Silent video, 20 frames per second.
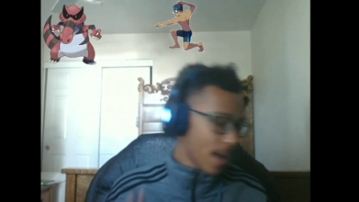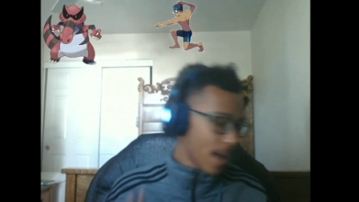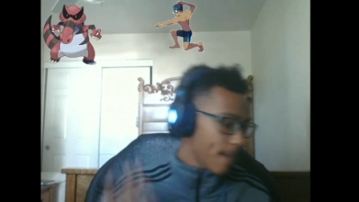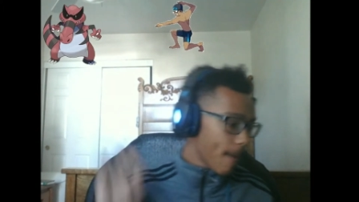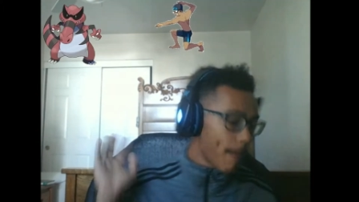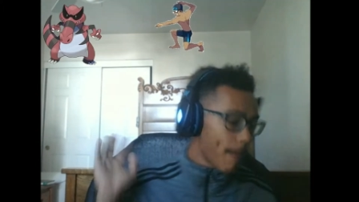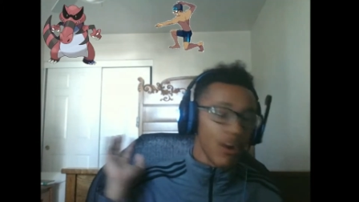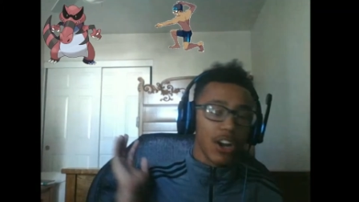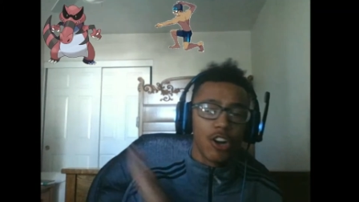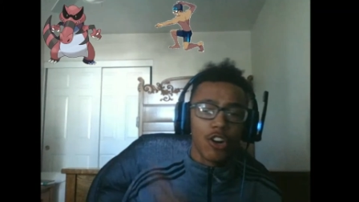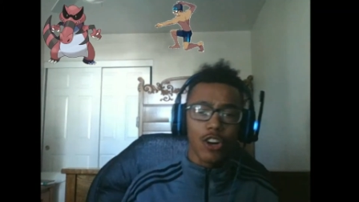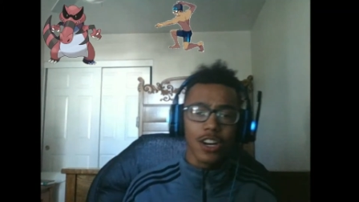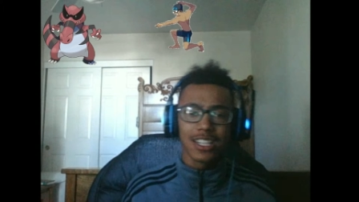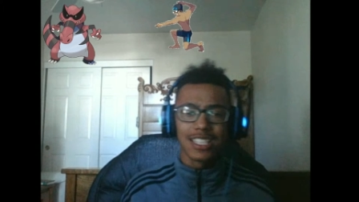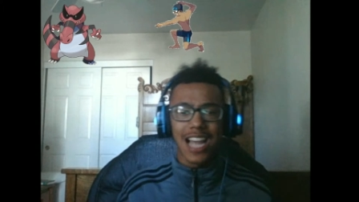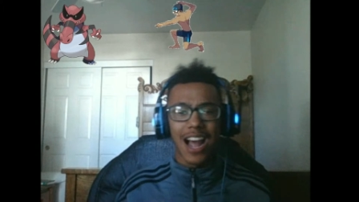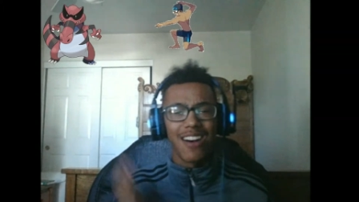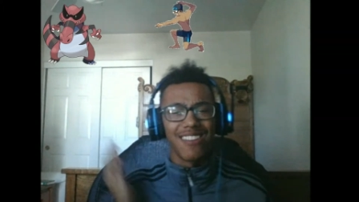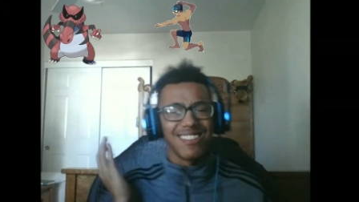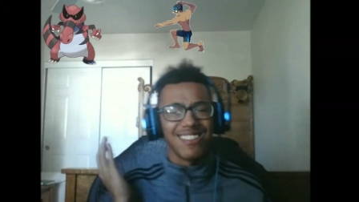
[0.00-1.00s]
My boy
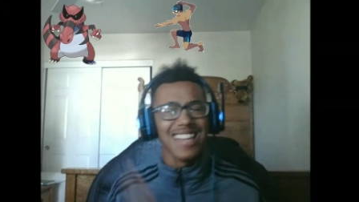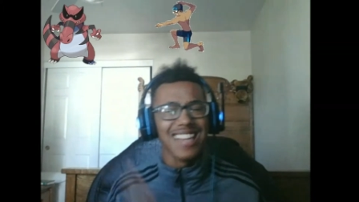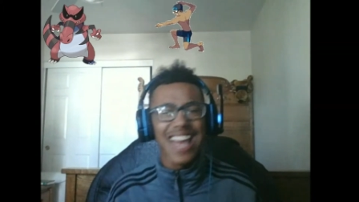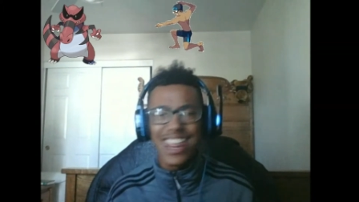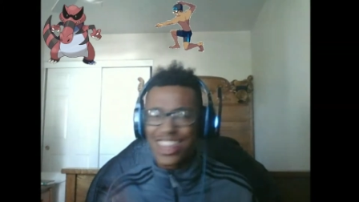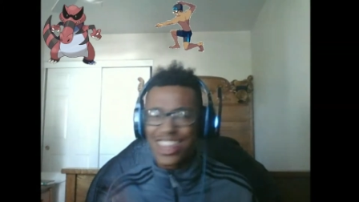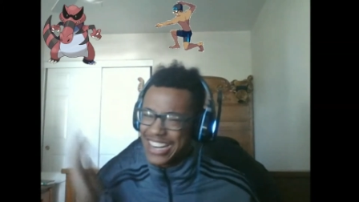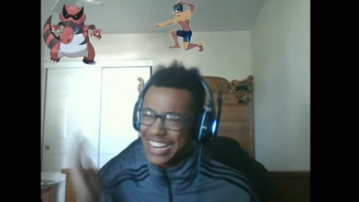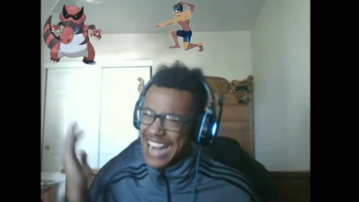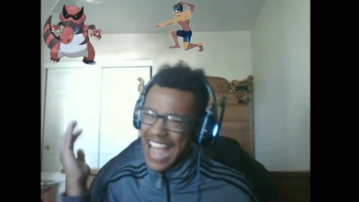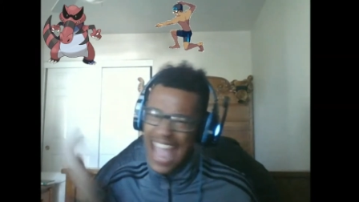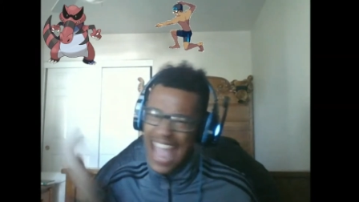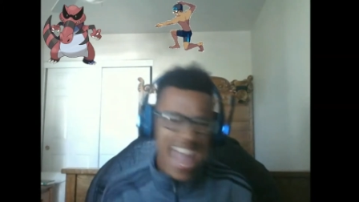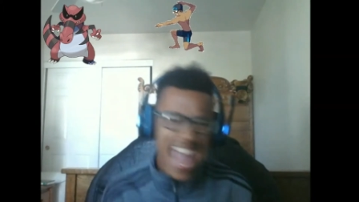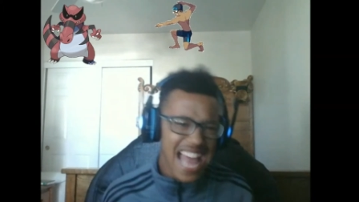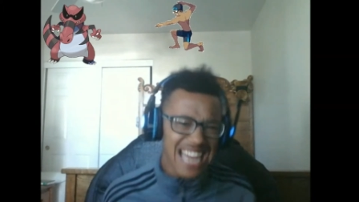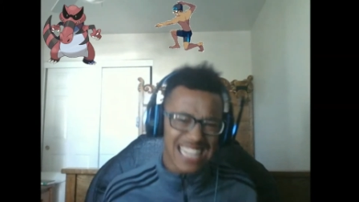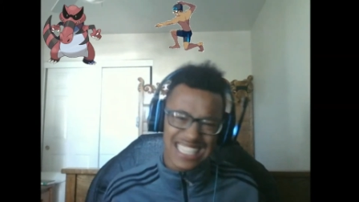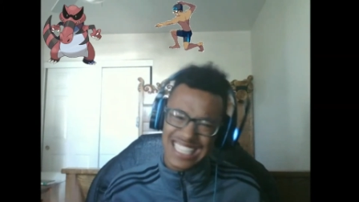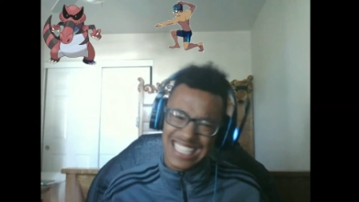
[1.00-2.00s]
Crocodile
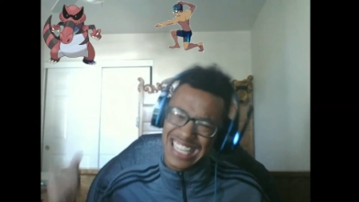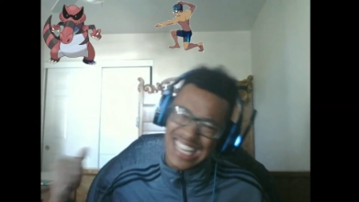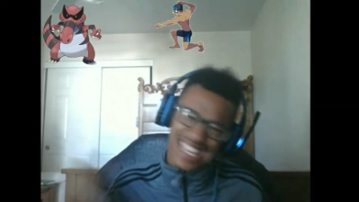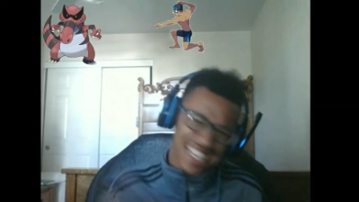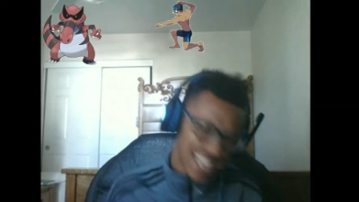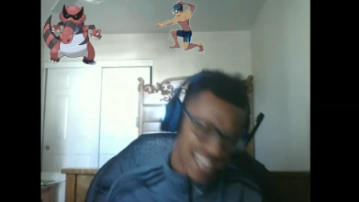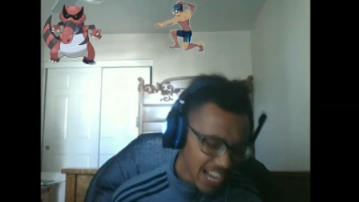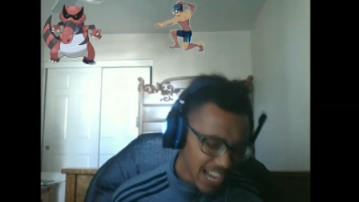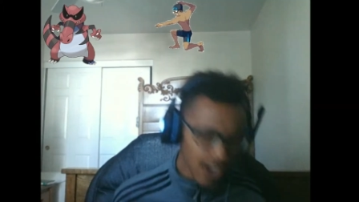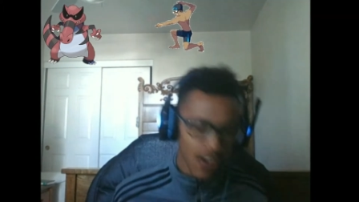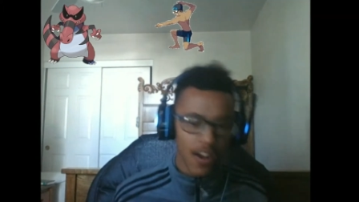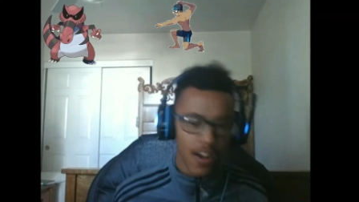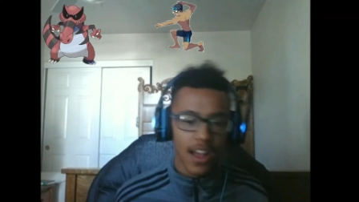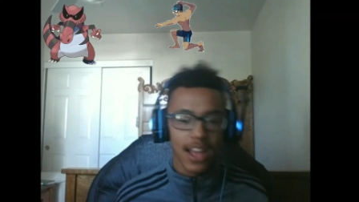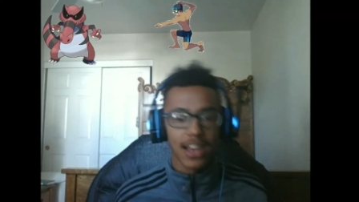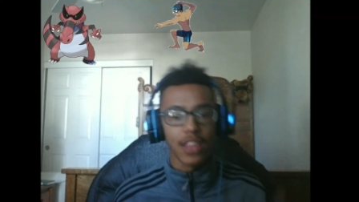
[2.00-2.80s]
Leatherhead is here.